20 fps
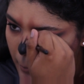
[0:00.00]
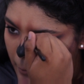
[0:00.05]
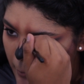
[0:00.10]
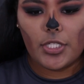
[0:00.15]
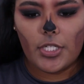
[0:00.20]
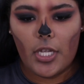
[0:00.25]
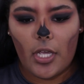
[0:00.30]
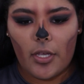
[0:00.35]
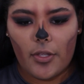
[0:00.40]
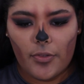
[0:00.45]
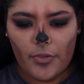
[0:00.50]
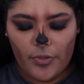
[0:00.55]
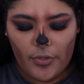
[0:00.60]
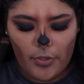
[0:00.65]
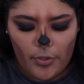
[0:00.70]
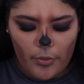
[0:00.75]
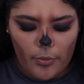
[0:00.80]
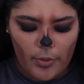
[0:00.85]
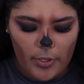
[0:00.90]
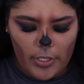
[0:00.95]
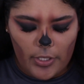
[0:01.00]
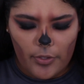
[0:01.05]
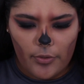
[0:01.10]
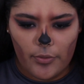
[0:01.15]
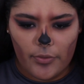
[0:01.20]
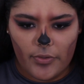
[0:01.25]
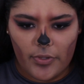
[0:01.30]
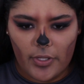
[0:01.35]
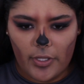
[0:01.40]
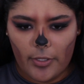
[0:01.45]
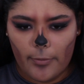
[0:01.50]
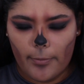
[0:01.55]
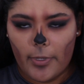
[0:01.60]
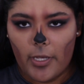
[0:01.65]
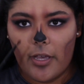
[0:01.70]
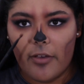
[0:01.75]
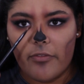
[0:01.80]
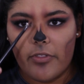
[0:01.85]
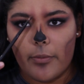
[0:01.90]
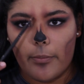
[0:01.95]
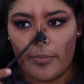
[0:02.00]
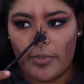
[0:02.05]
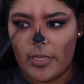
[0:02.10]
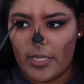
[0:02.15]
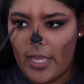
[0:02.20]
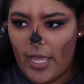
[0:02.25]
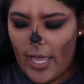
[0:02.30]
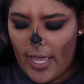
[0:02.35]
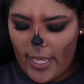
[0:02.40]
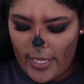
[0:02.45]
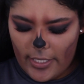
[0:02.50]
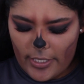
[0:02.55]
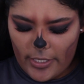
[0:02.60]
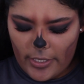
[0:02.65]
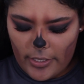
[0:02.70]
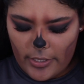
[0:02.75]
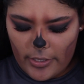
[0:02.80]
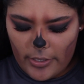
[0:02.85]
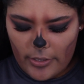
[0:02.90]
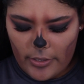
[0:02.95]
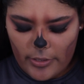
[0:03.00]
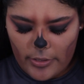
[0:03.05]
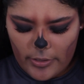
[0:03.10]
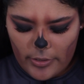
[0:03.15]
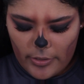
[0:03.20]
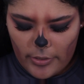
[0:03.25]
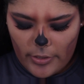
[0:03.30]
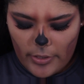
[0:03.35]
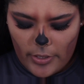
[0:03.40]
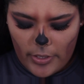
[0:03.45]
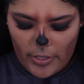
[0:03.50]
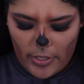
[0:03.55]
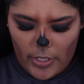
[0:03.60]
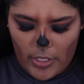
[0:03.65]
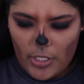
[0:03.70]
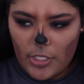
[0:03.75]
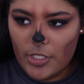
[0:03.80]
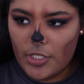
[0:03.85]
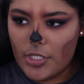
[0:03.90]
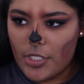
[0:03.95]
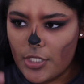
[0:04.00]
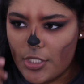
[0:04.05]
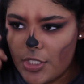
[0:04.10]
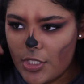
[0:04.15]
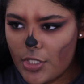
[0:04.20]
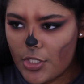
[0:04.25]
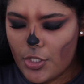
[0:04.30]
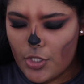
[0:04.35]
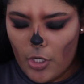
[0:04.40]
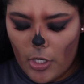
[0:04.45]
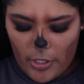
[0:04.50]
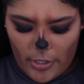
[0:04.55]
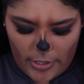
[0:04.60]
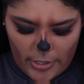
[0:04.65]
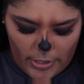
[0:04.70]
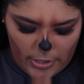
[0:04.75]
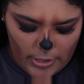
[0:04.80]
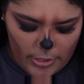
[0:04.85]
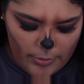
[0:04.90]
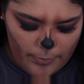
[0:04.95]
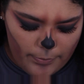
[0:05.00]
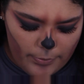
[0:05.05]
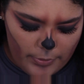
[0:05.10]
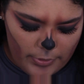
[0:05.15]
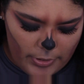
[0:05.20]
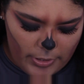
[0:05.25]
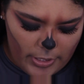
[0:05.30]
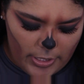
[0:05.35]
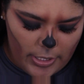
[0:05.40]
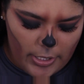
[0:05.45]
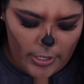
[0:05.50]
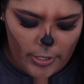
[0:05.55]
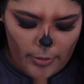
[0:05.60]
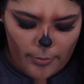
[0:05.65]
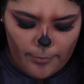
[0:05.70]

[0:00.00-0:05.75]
She also used a little bit of the black to just darken up the